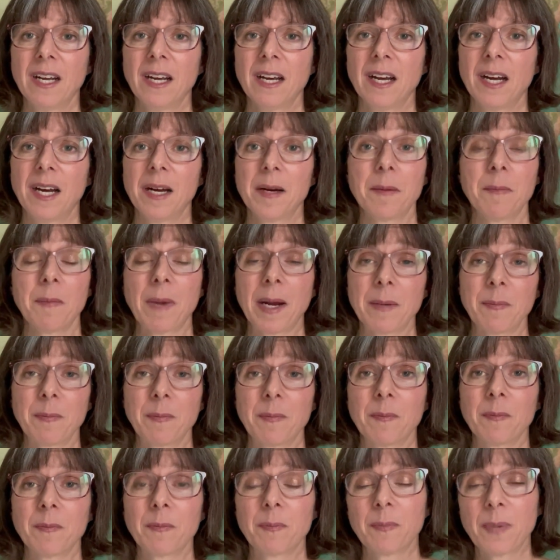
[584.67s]
my
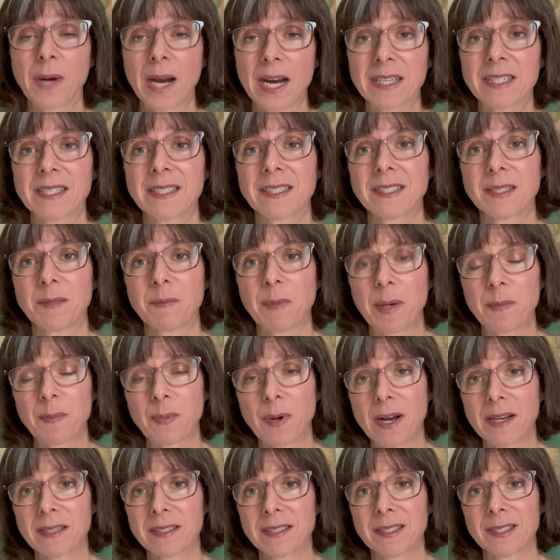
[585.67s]
practice and my
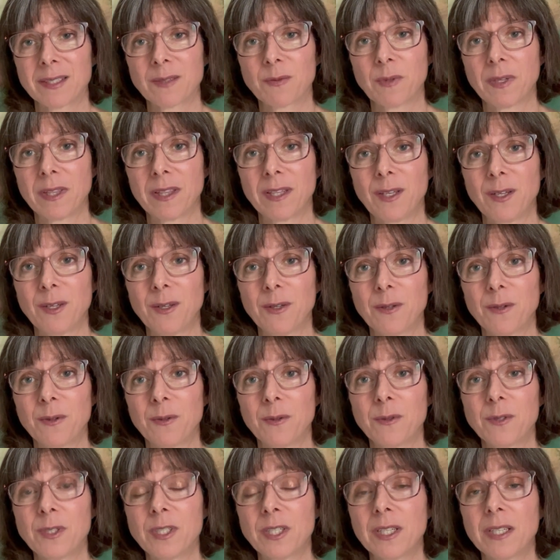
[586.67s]
process with
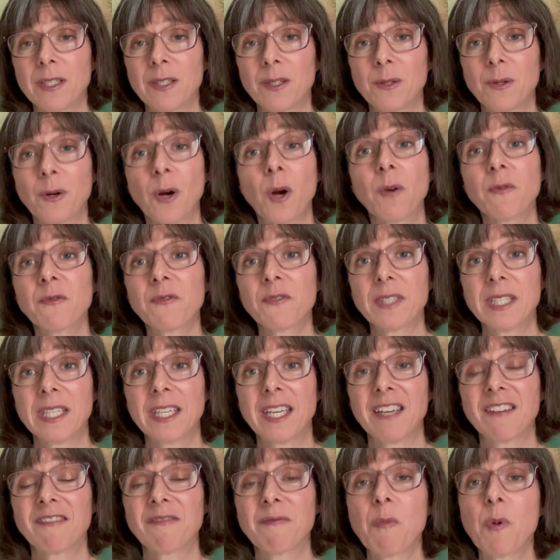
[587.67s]
you, to hopefully
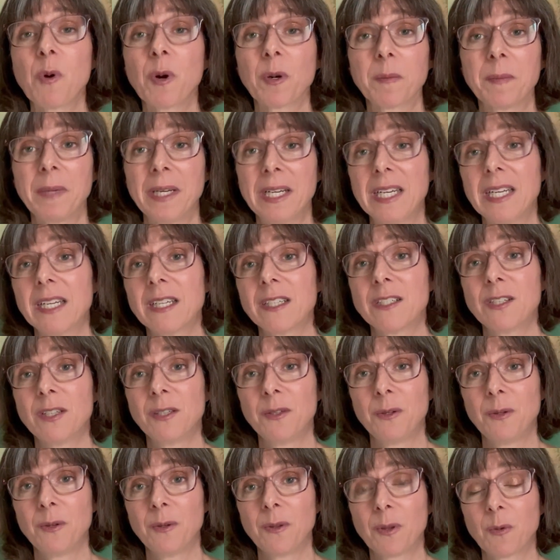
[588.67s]
give more meaning
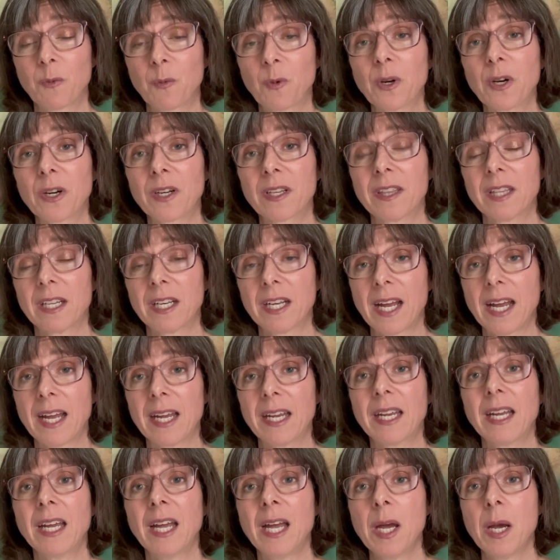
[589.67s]
to the work that
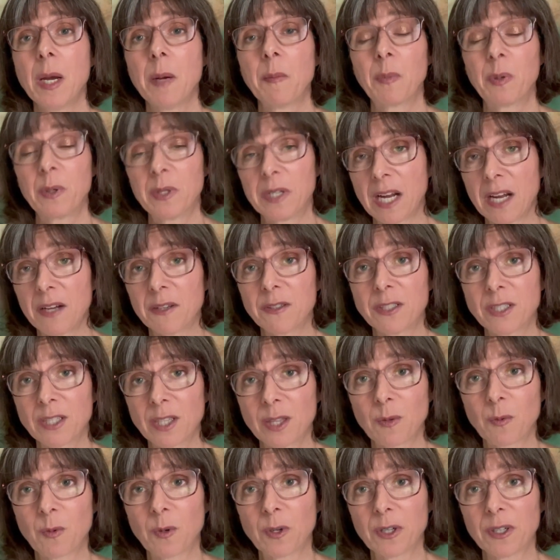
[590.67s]
I put out into
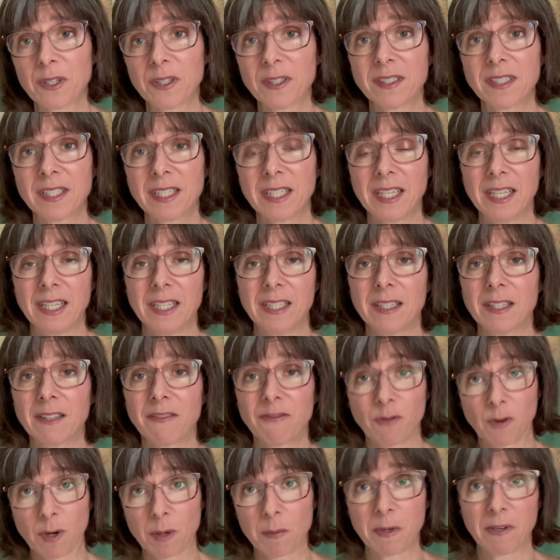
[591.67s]
the world in the
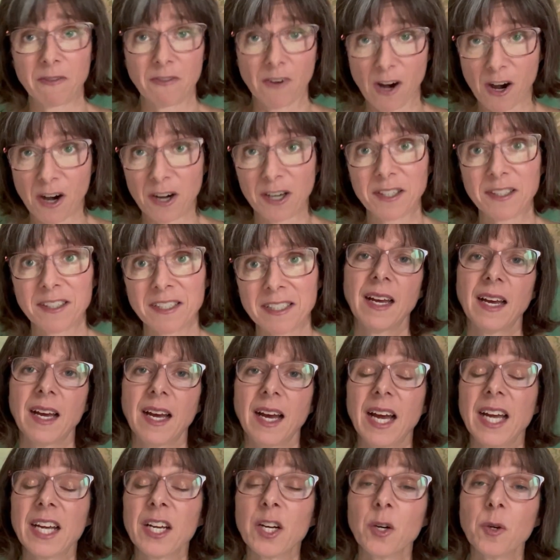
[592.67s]
form of art.
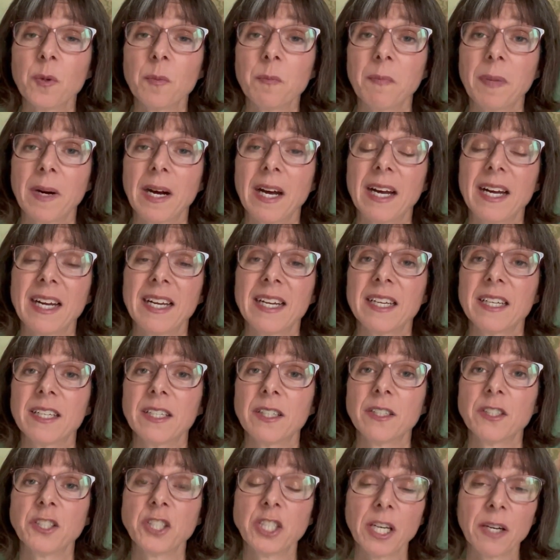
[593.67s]
I hope by
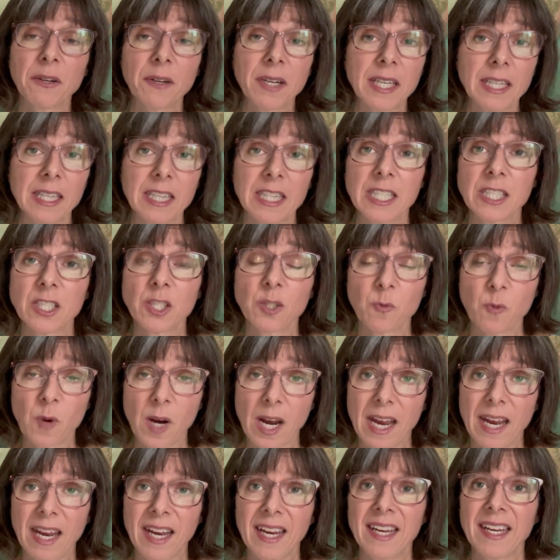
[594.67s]
sharing in this
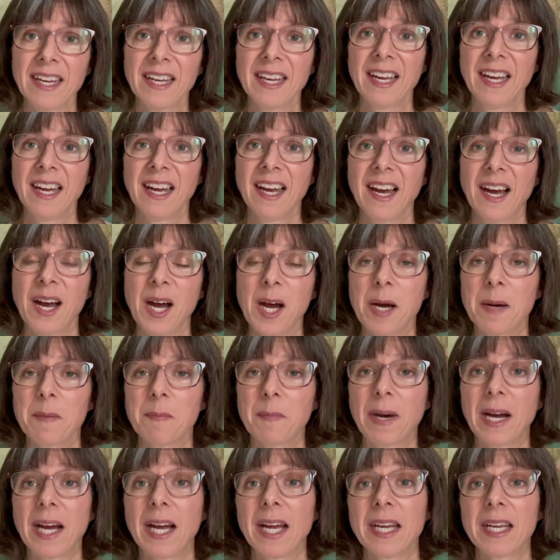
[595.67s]
way,
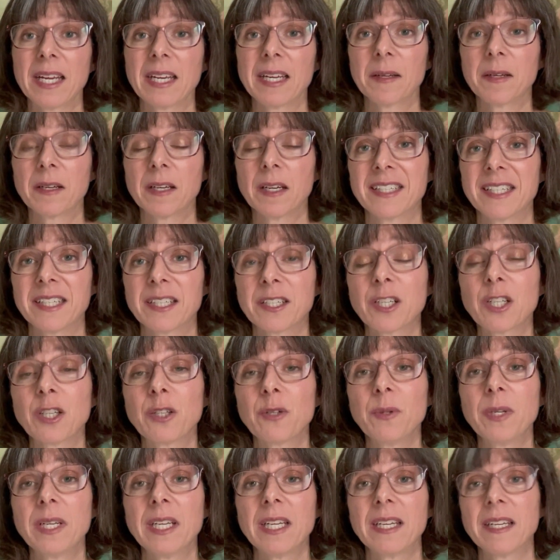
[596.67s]
by
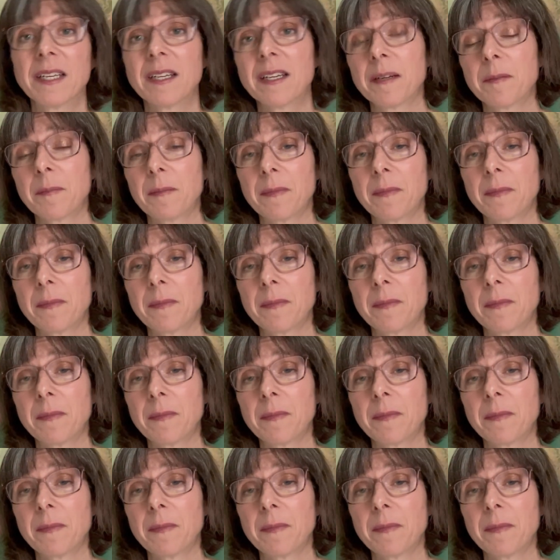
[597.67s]
including